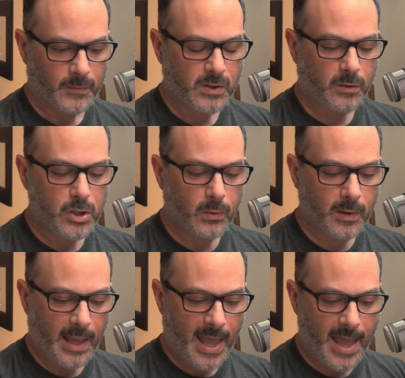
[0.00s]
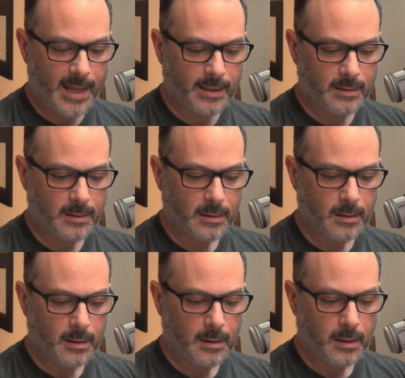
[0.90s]
So you can
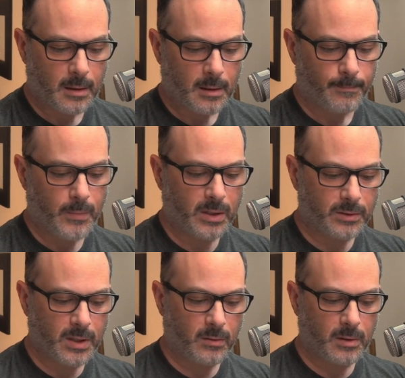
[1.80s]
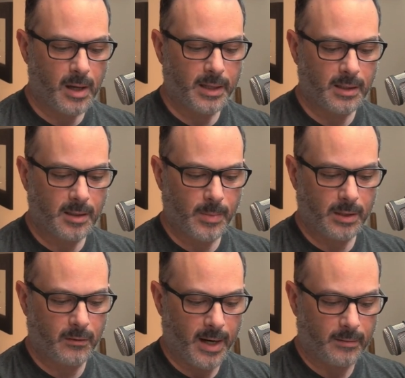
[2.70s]
middle tone line in the
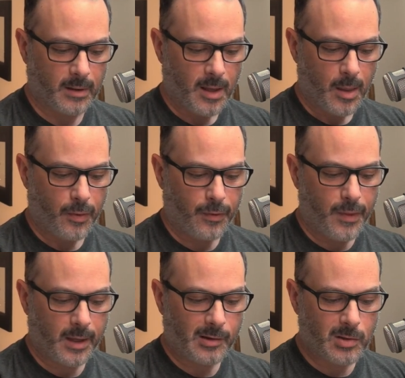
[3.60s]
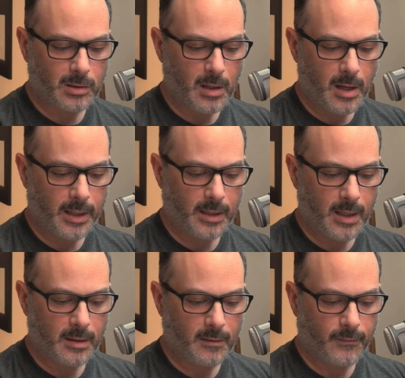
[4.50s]
midground, thicker line
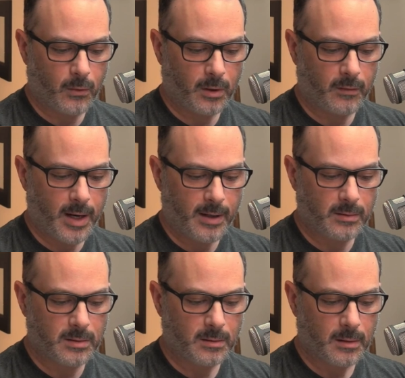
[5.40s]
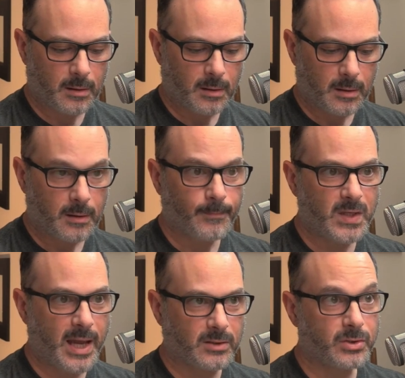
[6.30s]
in the foreground,
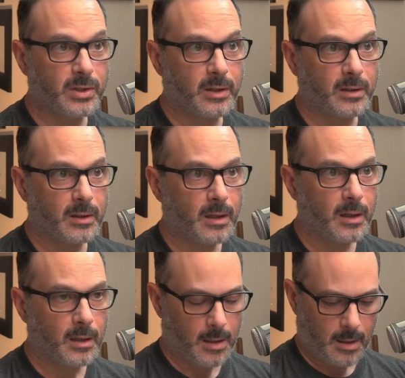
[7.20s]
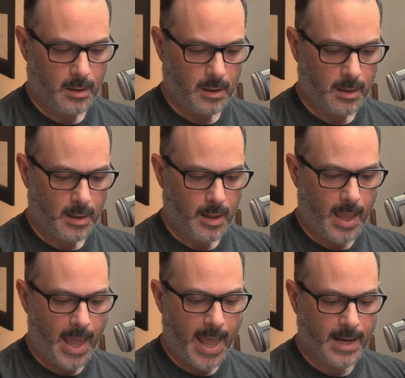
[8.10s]
texture,
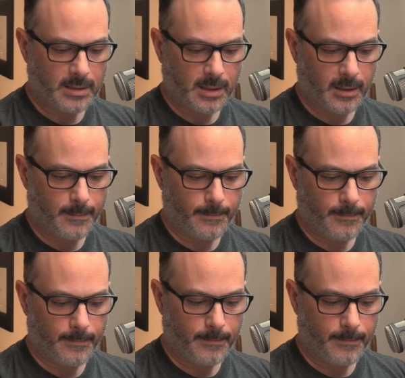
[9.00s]
and um,